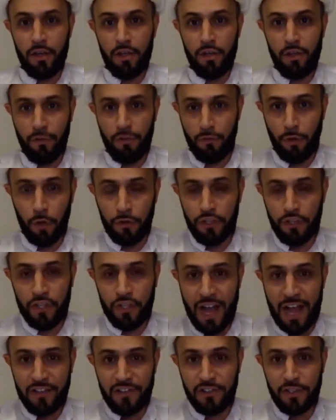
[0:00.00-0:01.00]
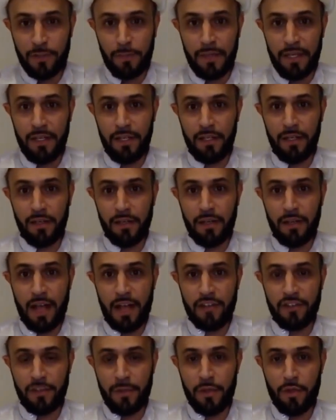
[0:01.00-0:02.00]
the voltage has to be
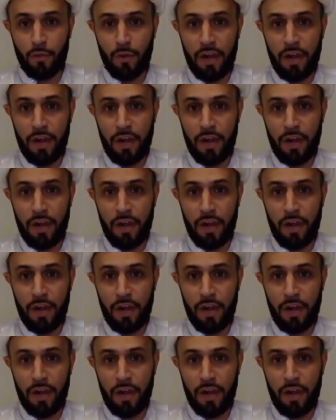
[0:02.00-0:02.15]
has to be the